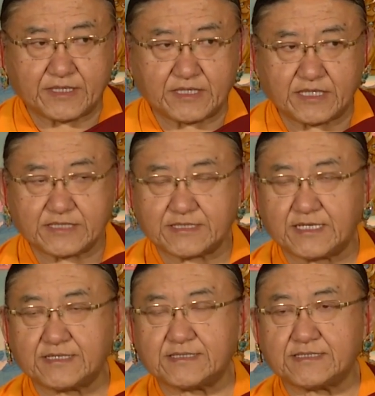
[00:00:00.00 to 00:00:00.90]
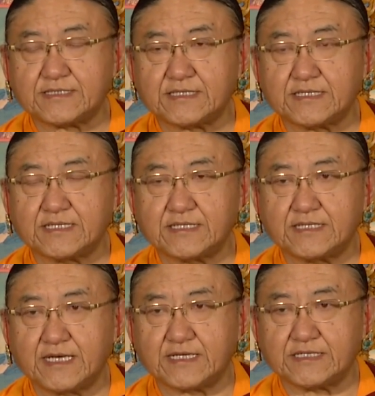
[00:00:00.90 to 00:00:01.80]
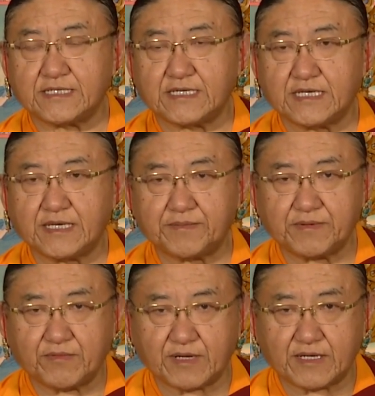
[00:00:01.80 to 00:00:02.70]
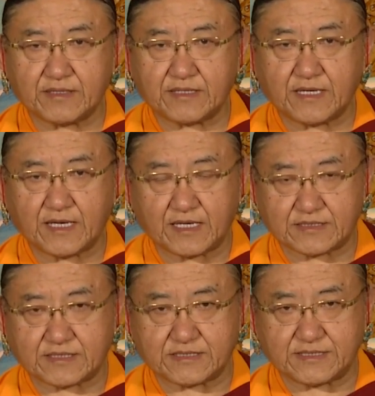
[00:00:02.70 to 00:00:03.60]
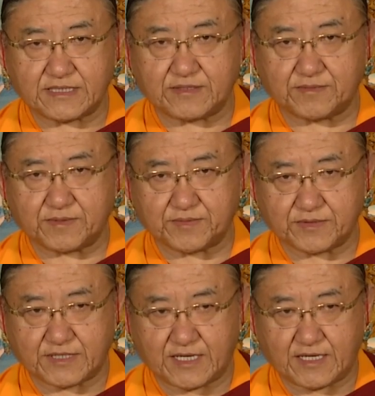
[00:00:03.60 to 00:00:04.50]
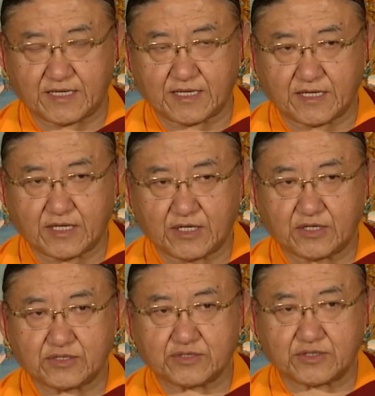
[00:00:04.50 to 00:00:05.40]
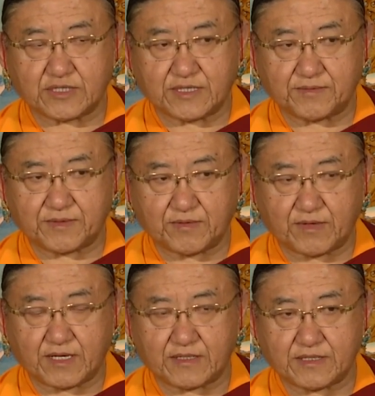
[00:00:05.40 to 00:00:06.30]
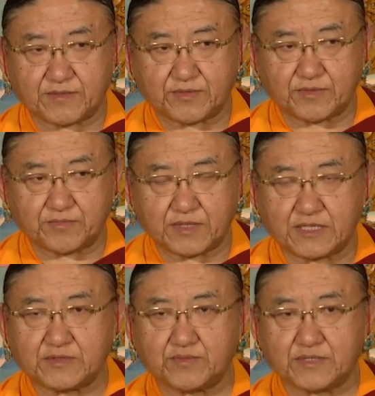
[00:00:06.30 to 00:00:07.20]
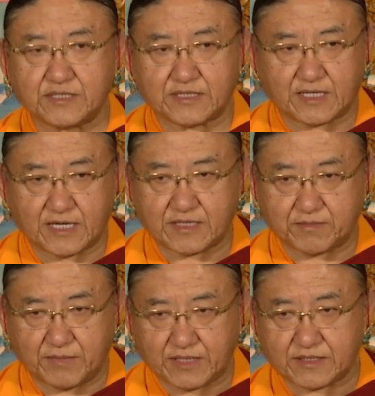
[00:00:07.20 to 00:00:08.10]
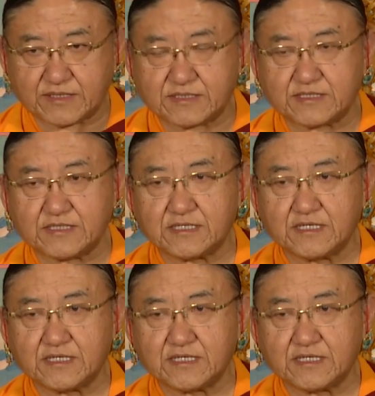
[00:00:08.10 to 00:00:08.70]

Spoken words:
In a sense that everyone has the seed of the Buddha, so that everyone, if you meet with the right methods,